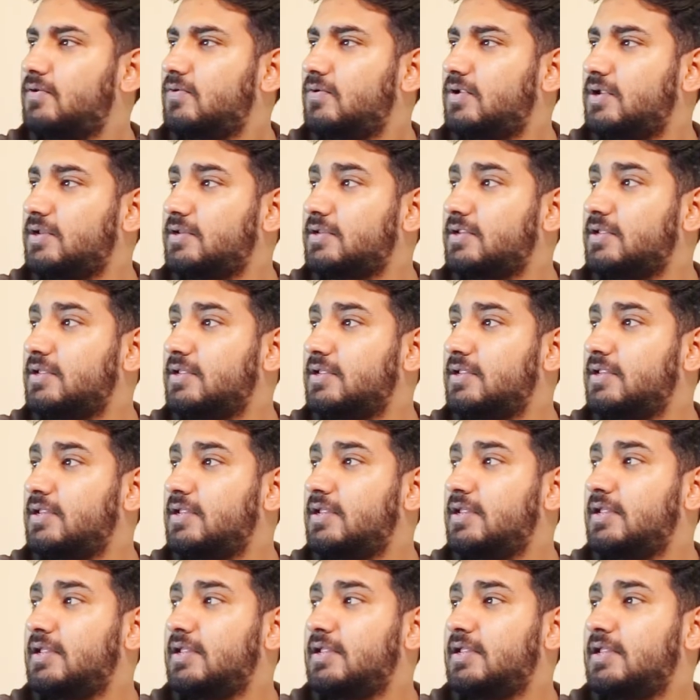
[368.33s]
Right?
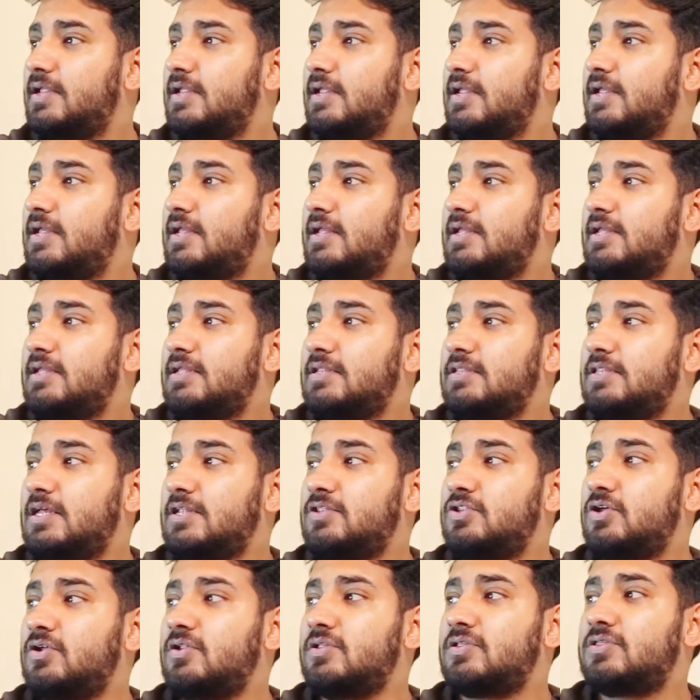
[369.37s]

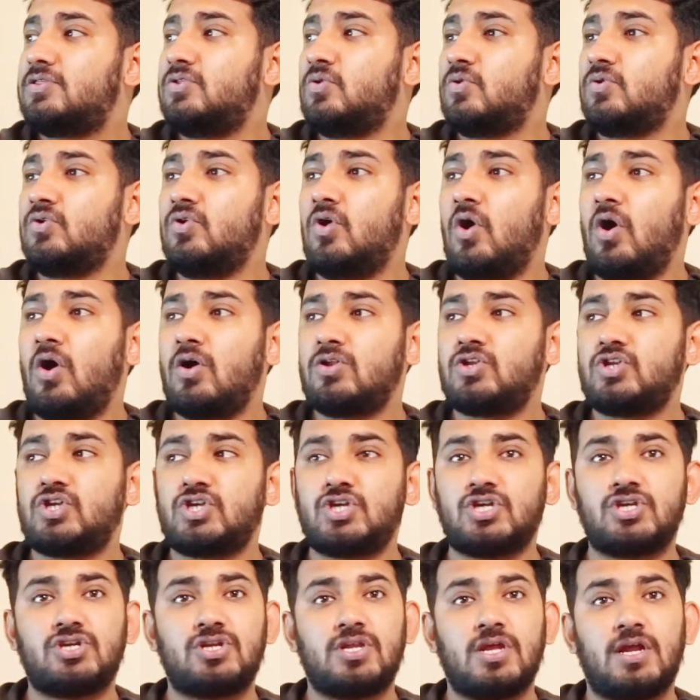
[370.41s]
Then there is no
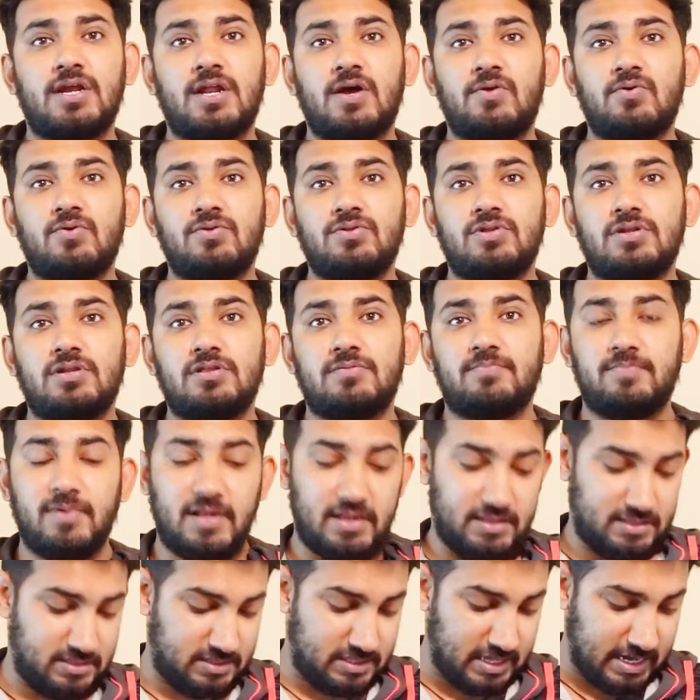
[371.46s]
notch that out on the
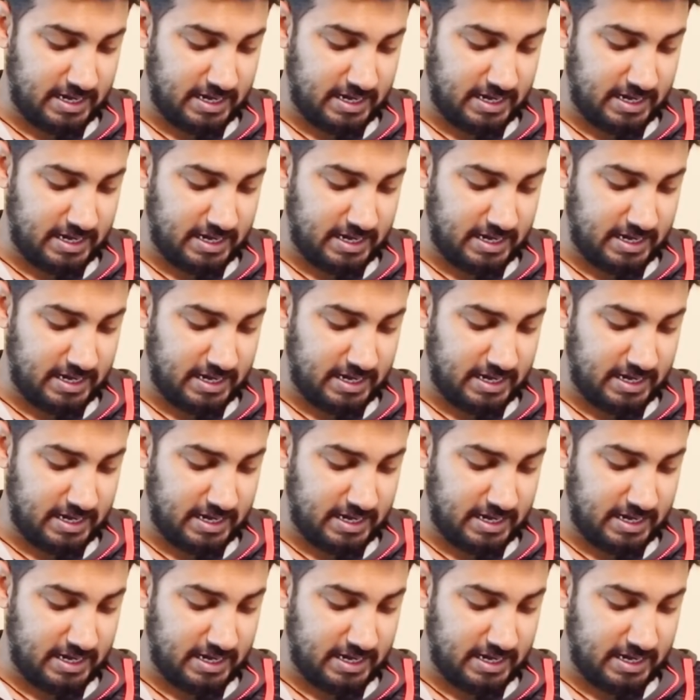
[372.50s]
display.